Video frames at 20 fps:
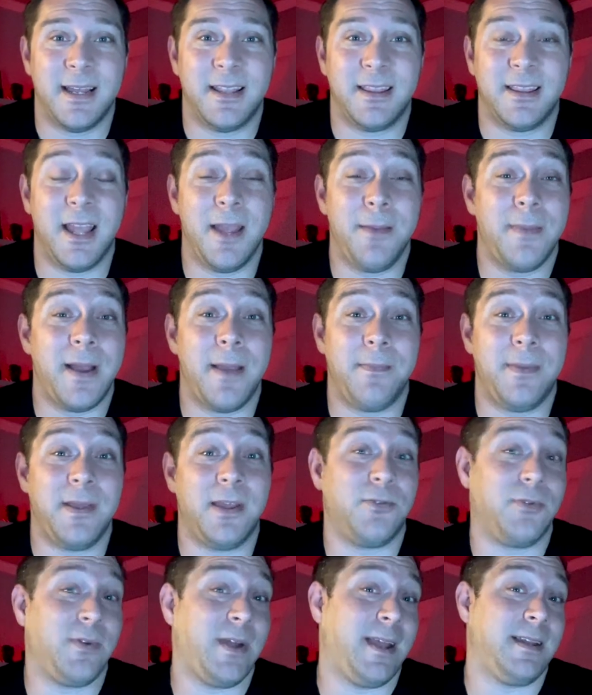they might be
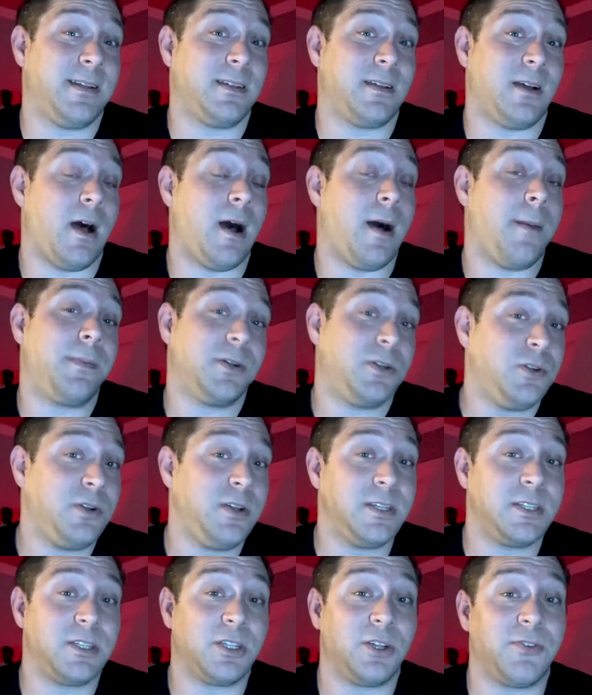great
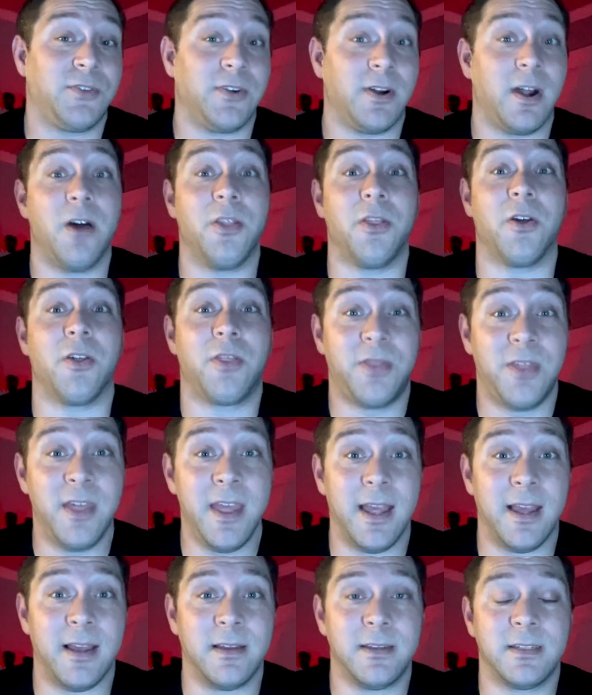opportunities to look for other
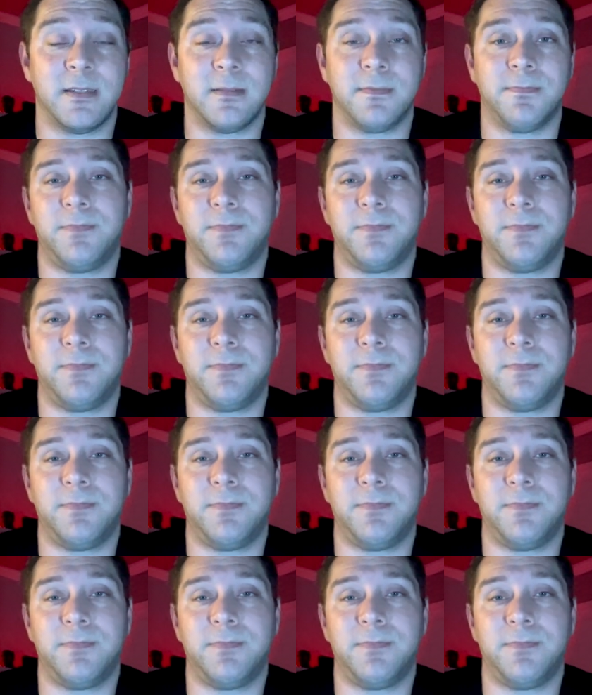things,